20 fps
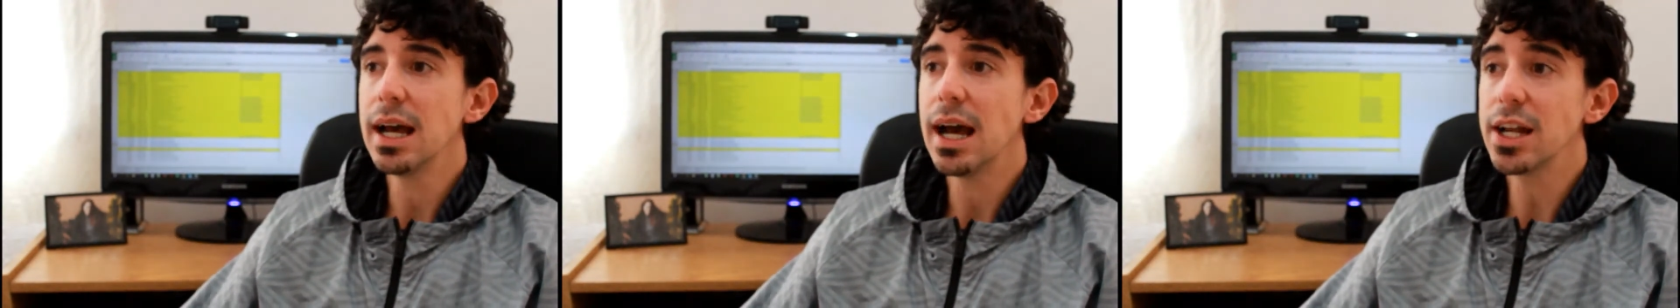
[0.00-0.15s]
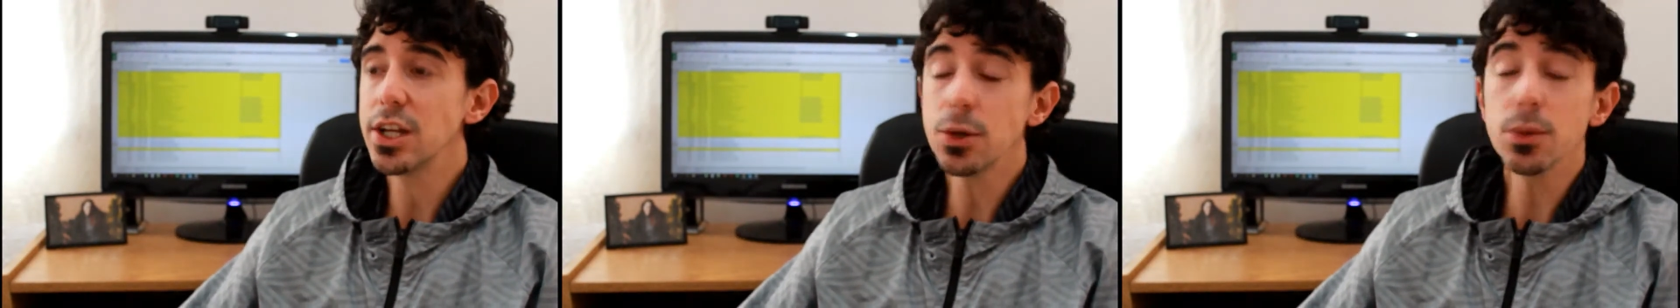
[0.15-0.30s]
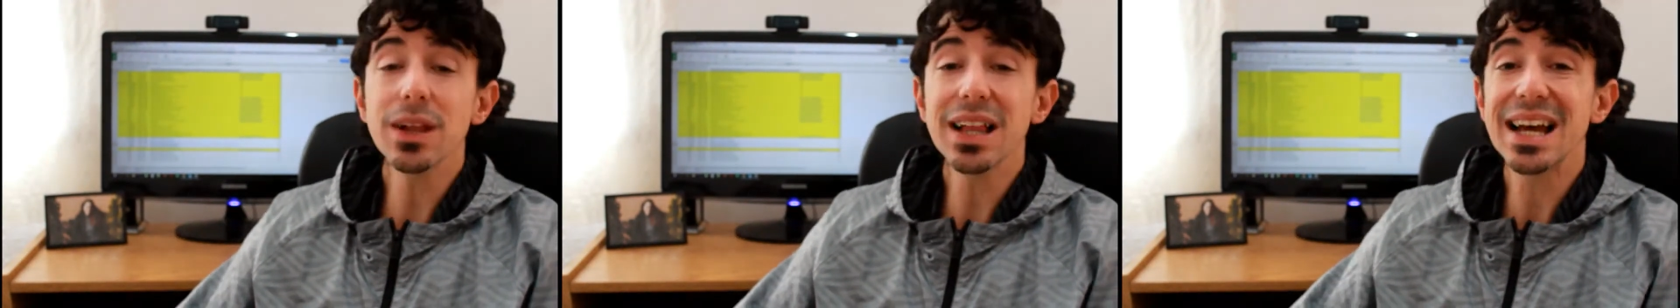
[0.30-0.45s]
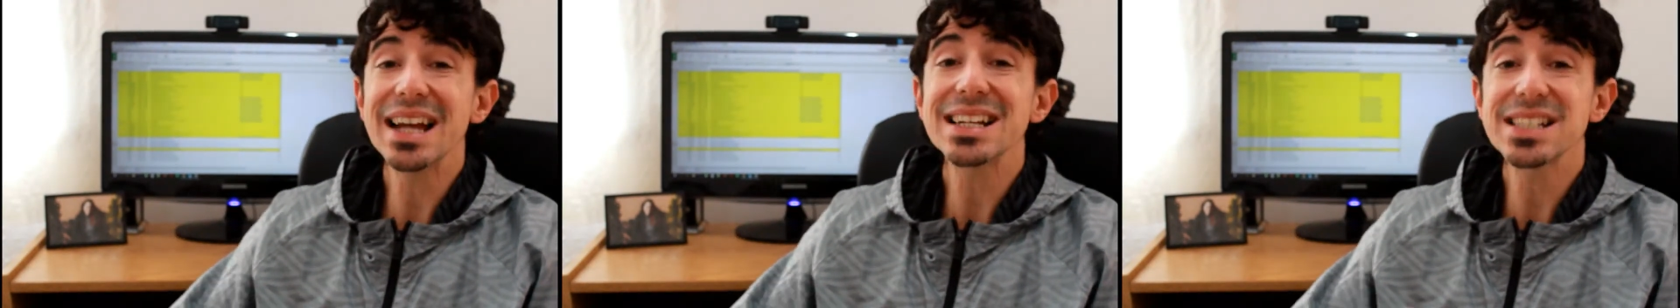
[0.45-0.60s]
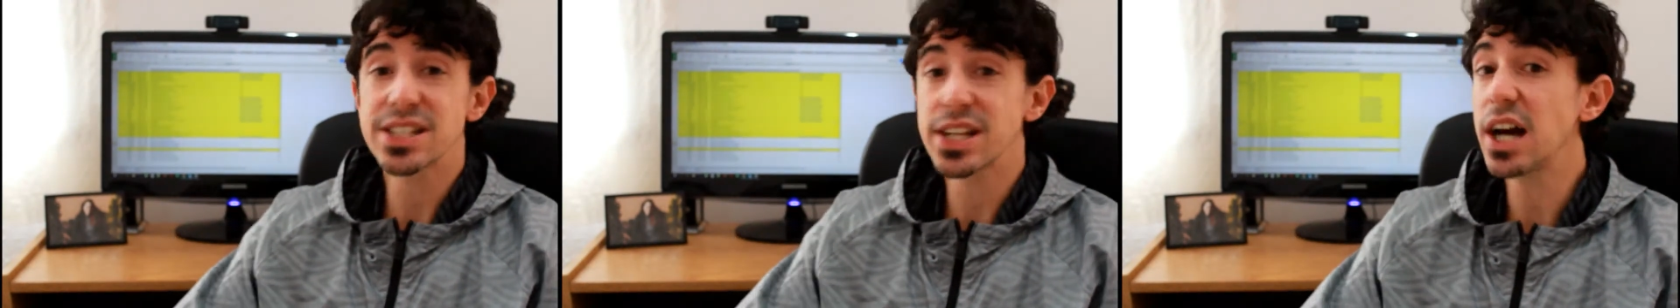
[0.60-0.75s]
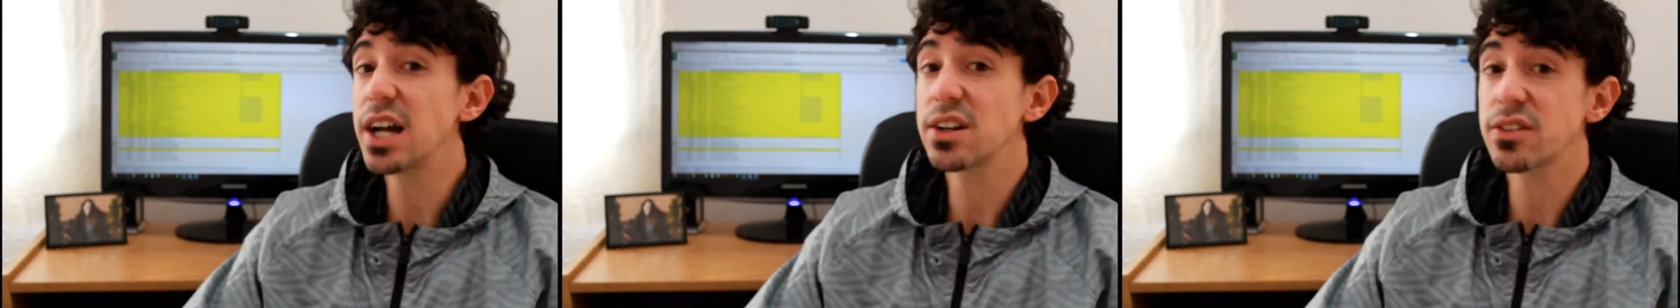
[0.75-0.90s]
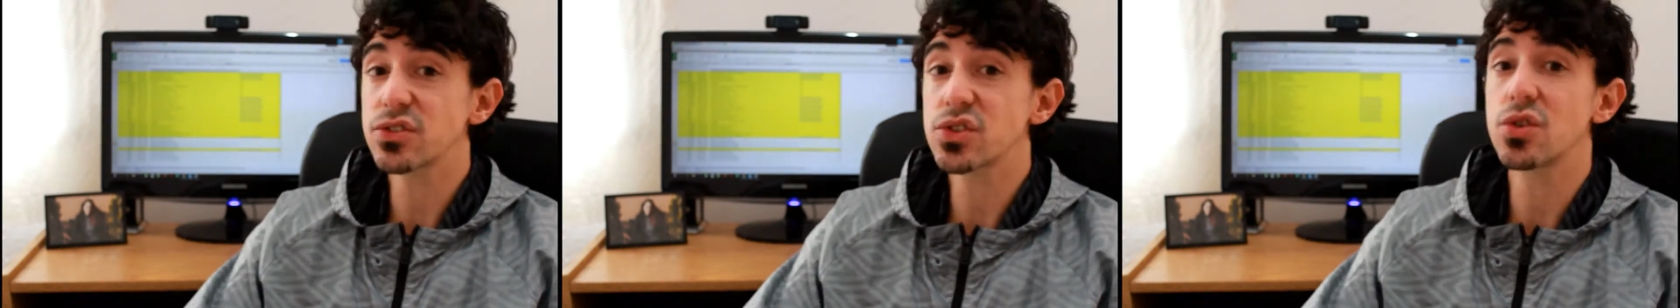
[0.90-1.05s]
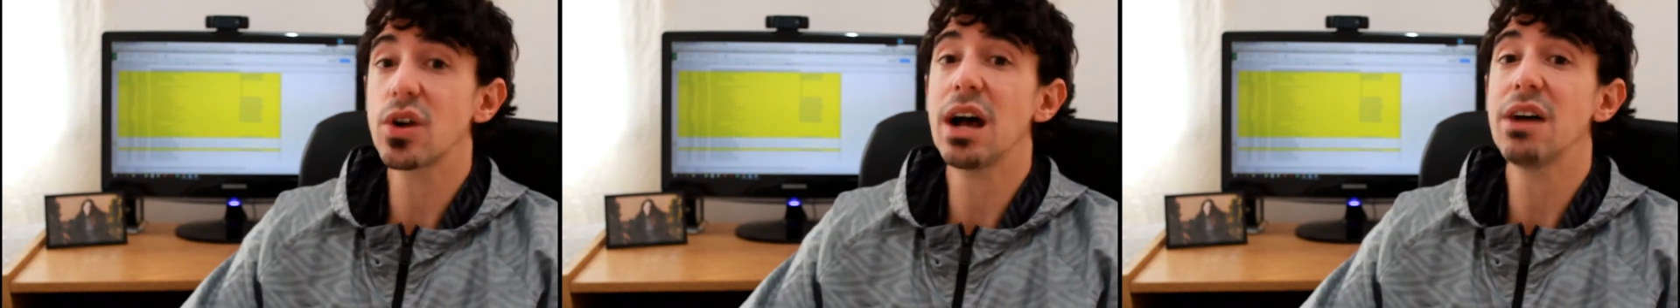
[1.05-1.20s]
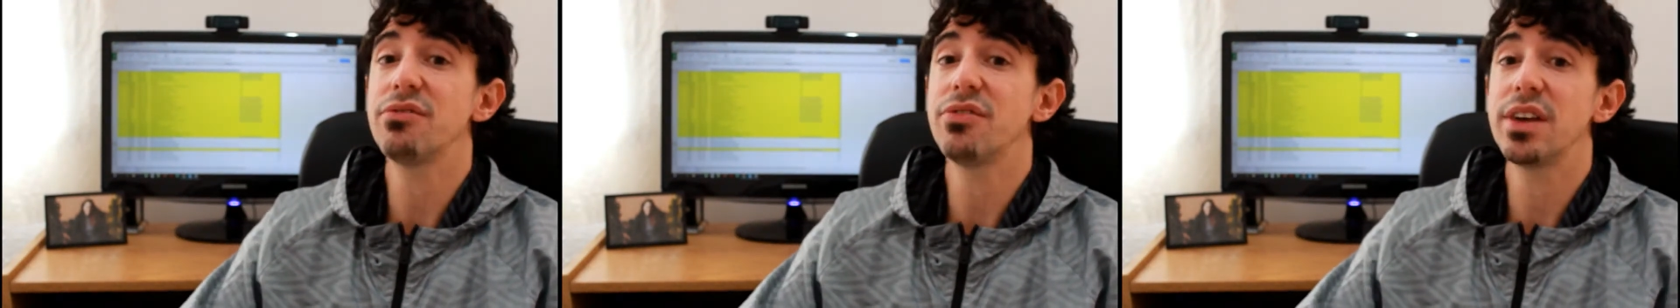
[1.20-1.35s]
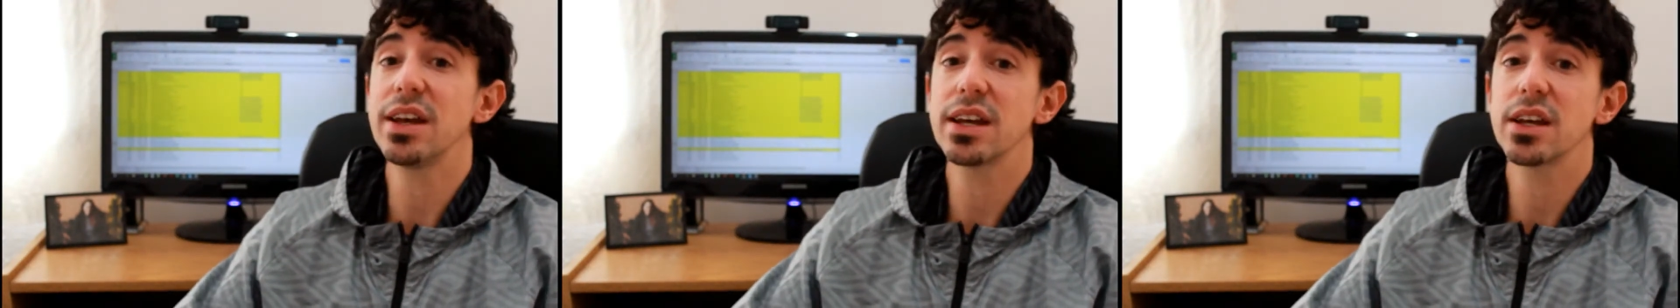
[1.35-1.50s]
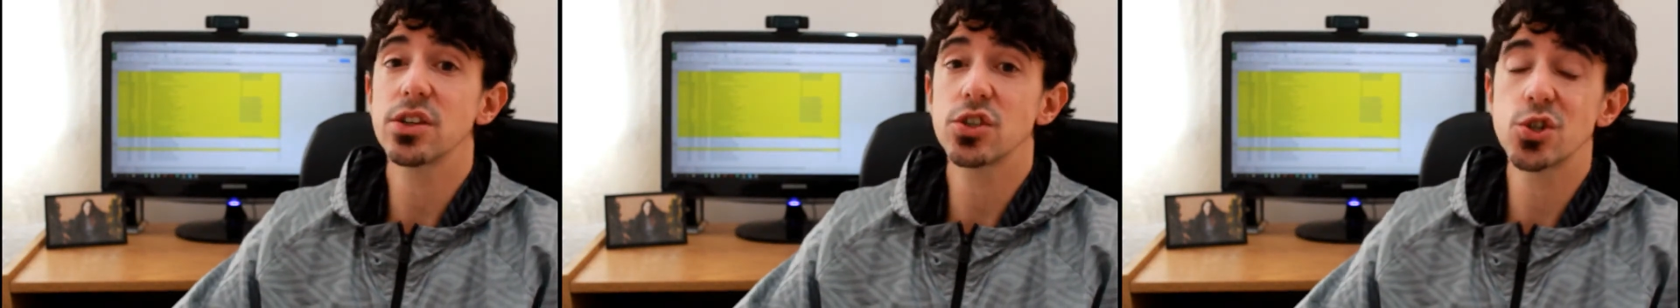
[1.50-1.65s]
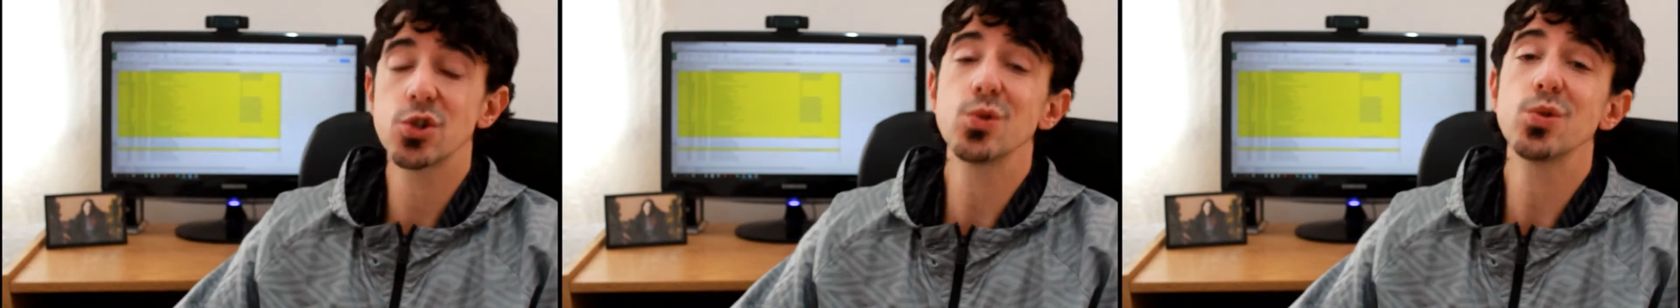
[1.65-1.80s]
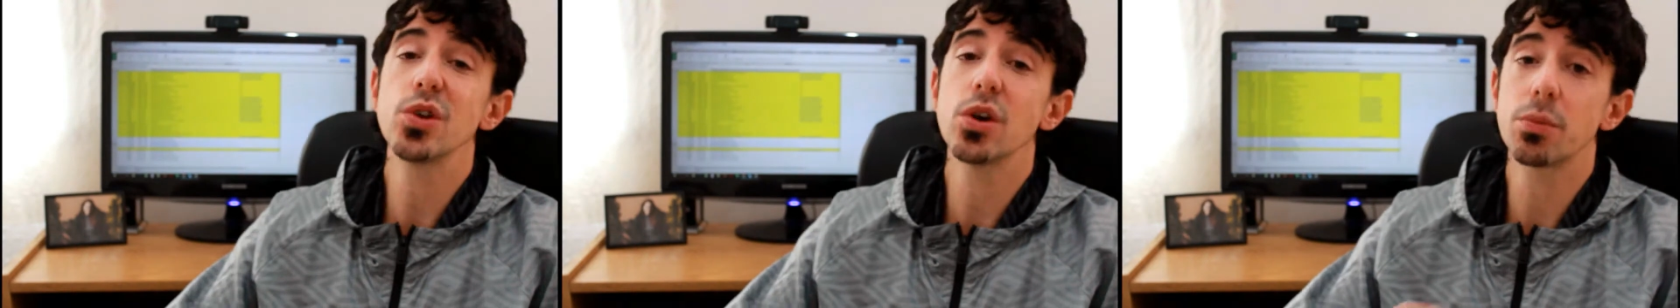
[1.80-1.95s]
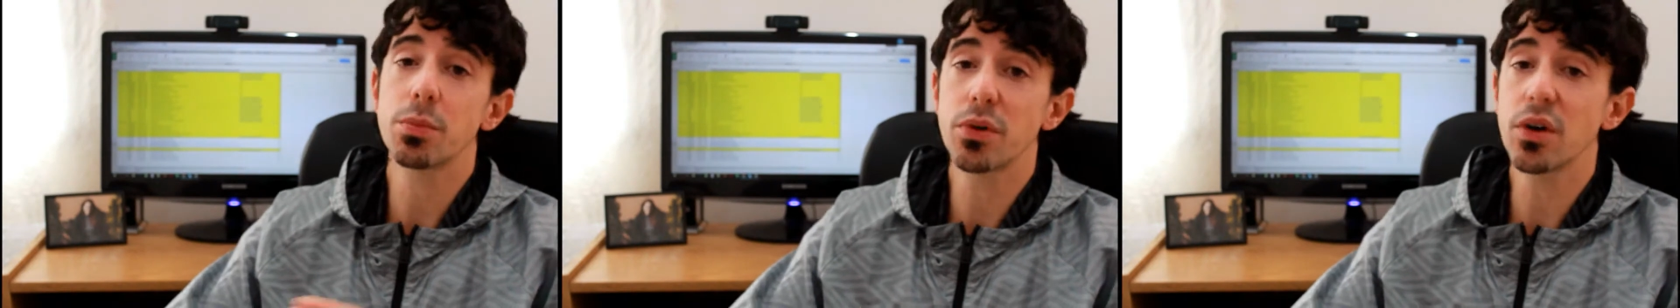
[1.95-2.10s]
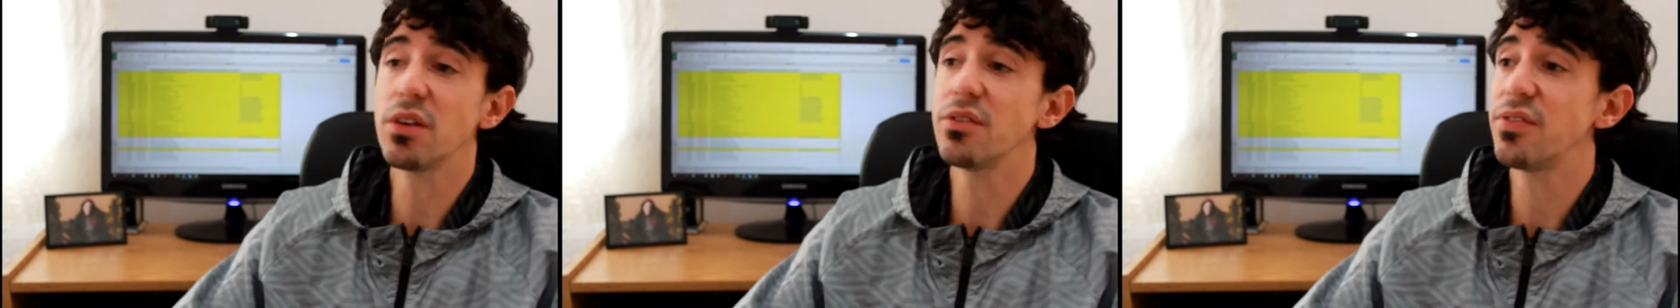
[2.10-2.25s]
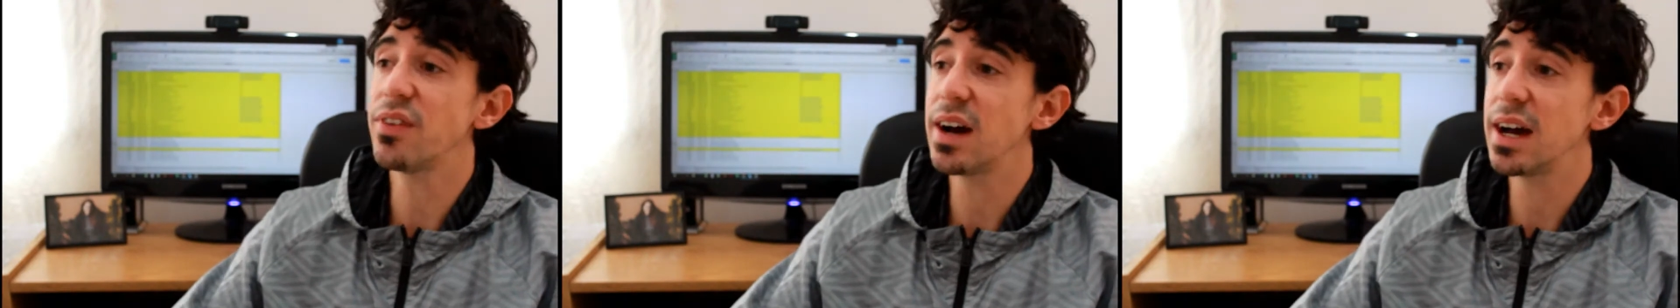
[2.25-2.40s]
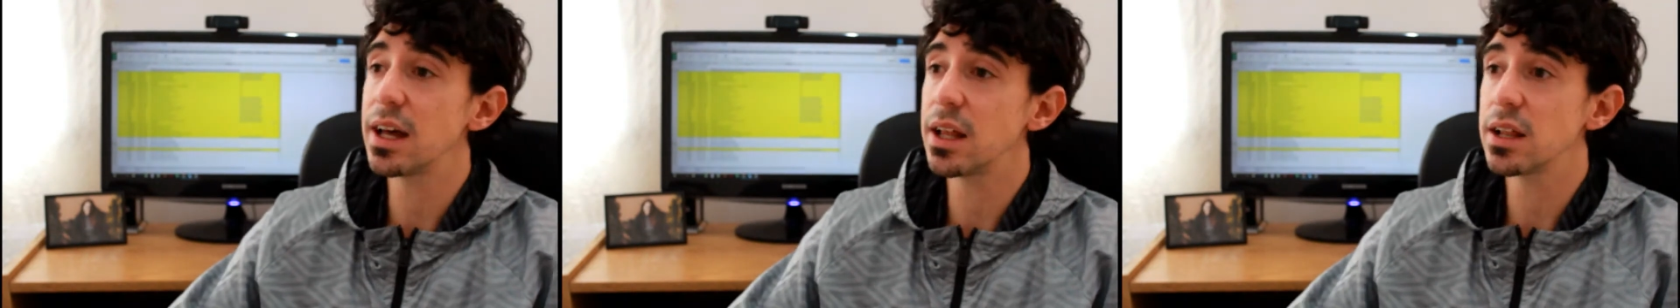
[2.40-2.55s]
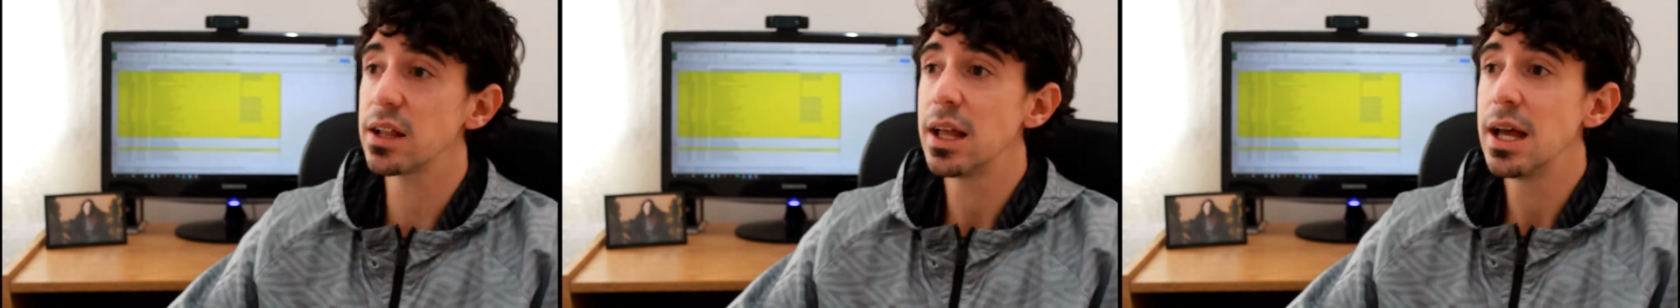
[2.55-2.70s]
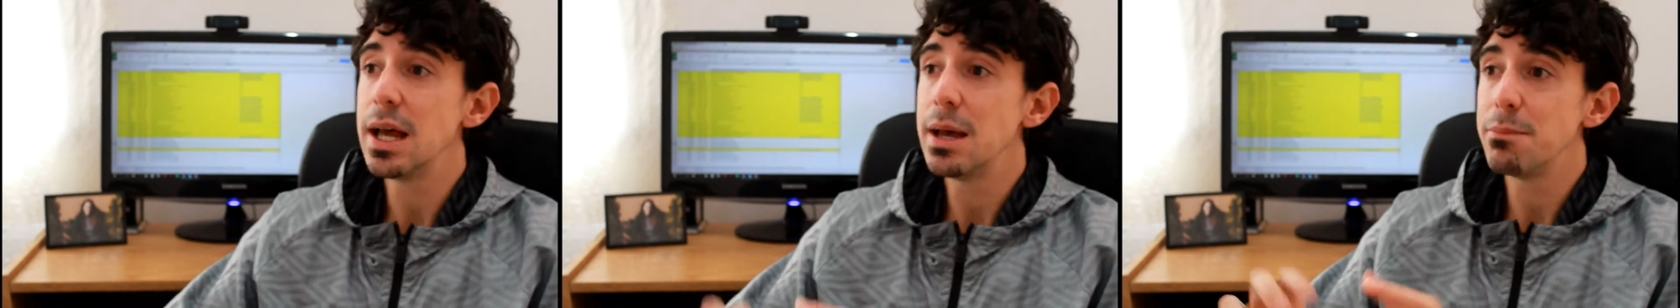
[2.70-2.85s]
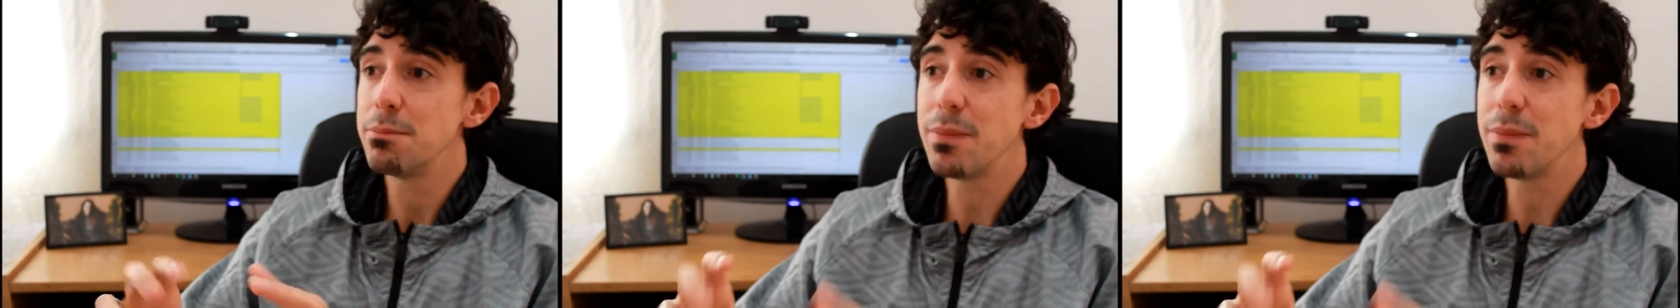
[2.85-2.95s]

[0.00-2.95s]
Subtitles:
and you'll get a ton of traffic to your profile.